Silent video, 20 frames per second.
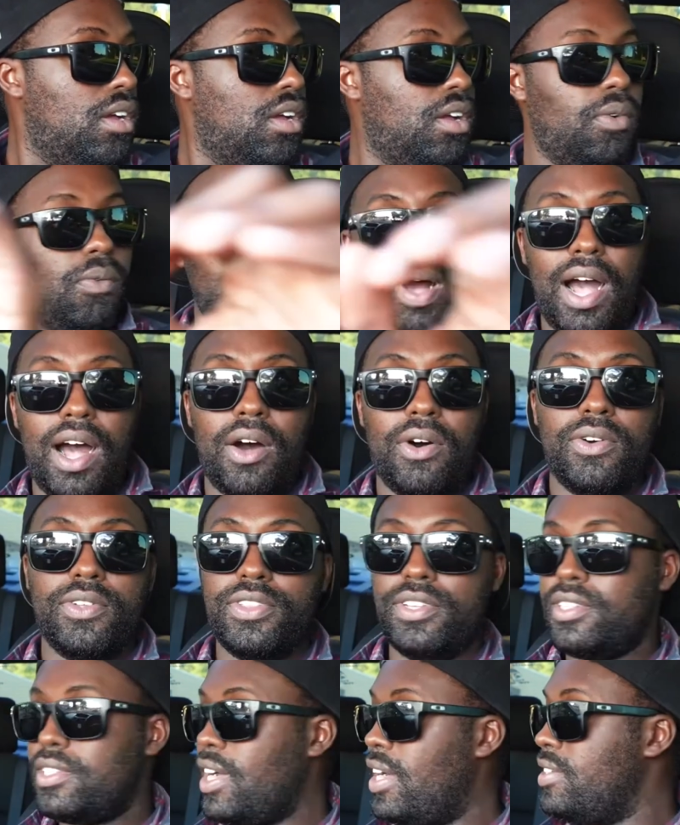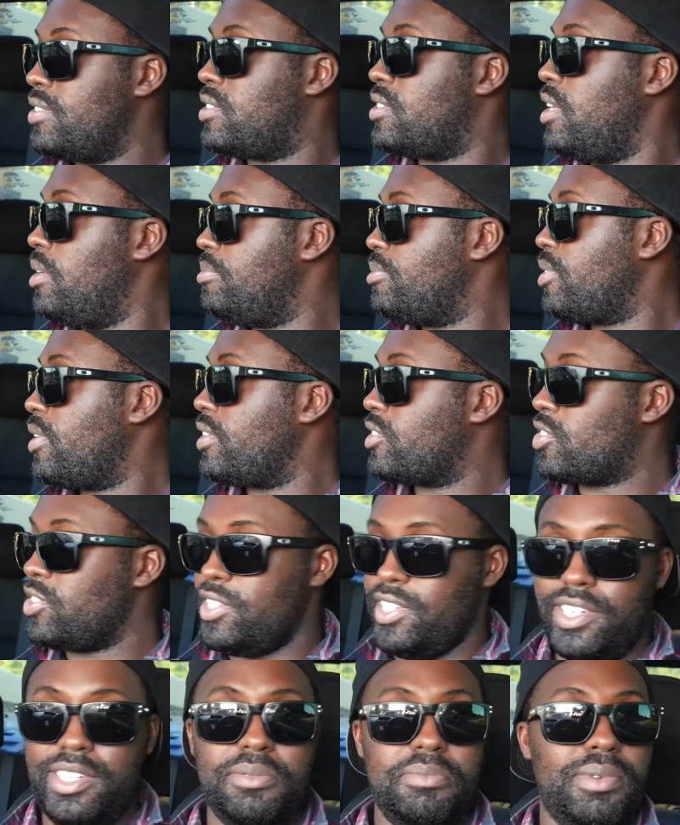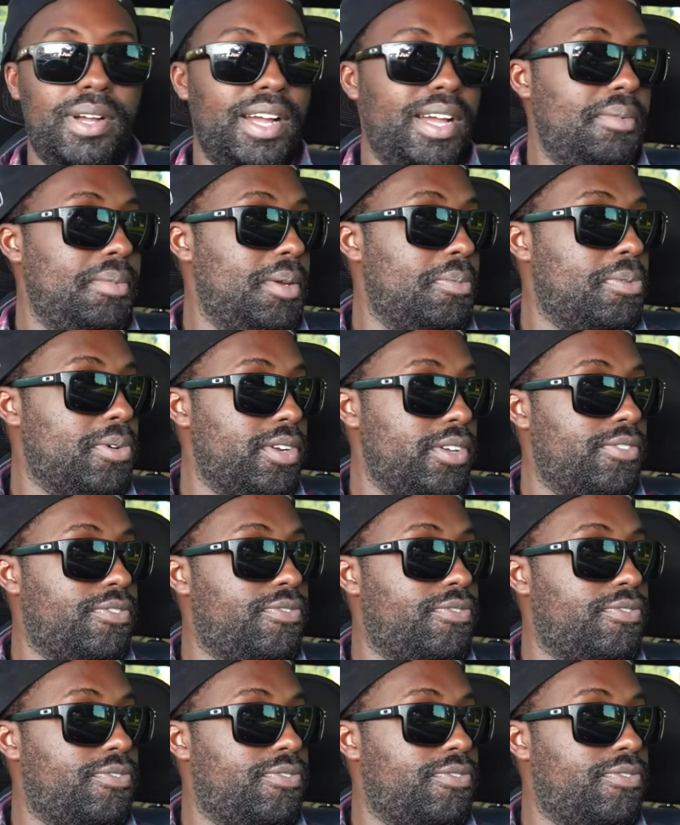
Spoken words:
Wow, this guy's subs are actually hitting behind me pretty